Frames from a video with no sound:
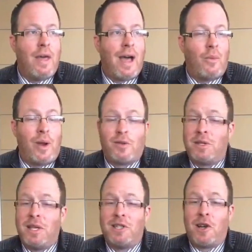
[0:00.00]
that we don't
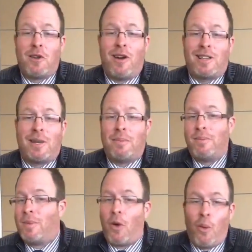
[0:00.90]
see each other except,
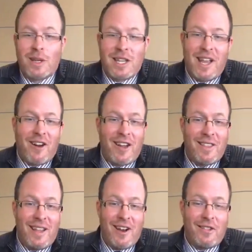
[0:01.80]
you know, once a year here
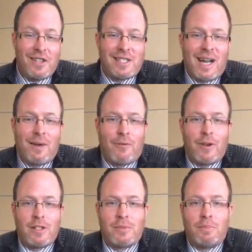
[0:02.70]
at, the, here at this
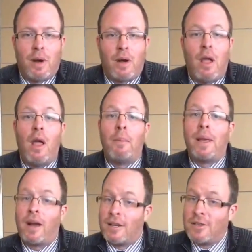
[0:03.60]
conference, but
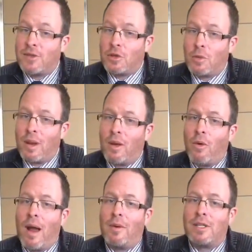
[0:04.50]
because of social media,
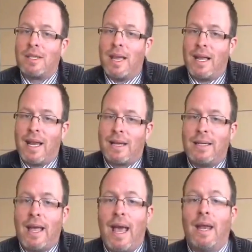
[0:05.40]
we're able to stay
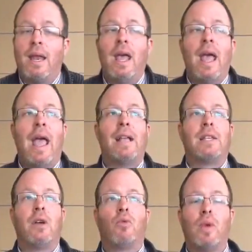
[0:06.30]
connected. And
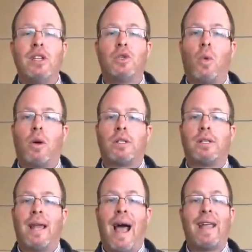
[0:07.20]
it's a
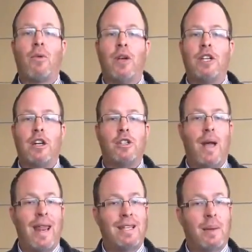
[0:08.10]
resource that I can reach out
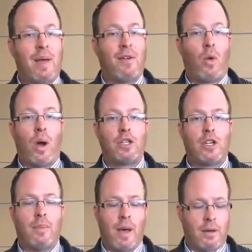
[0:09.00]
to anytime I have a
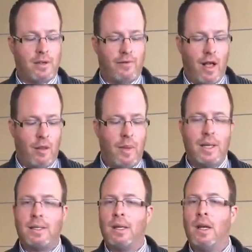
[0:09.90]
question about
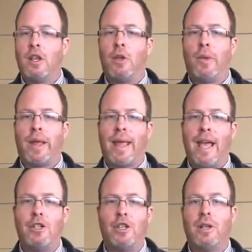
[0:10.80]
development,
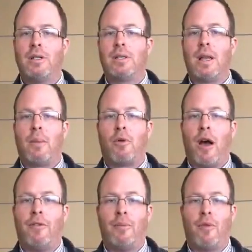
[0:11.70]
communications,
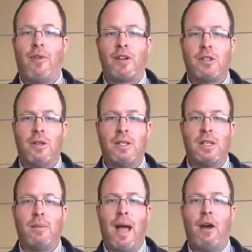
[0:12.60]
nonprofit
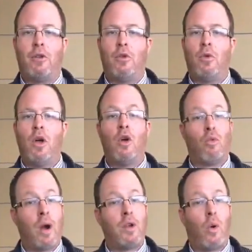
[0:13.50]
professionalism, how to
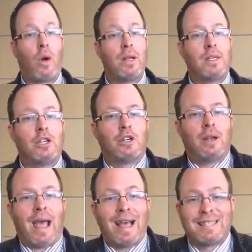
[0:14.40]
run your
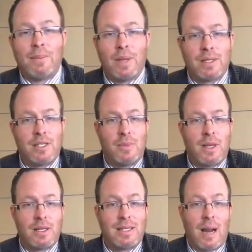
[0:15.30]
organization as a business
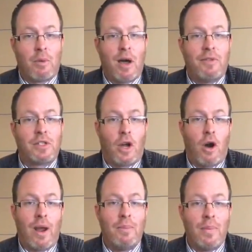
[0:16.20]
because nonprofits
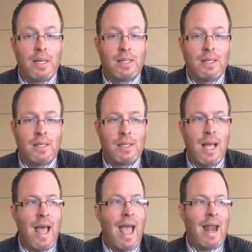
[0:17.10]
are a business.
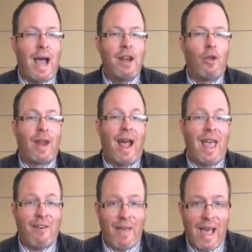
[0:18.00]
And I know that I
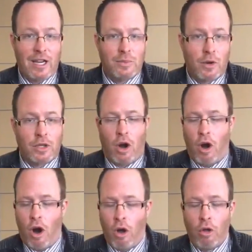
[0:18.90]
have experts
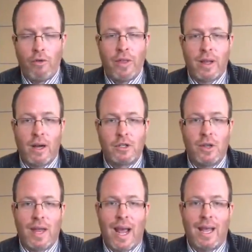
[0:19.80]
all over the
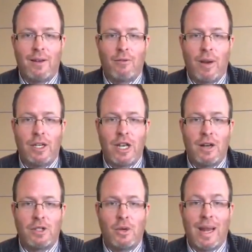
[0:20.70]
country that I can reach
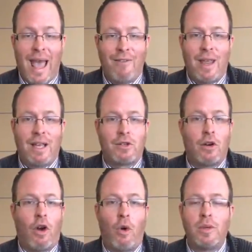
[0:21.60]
out to and have an
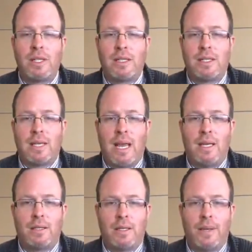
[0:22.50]
answer almost
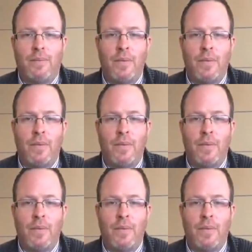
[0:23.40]
instantaneously.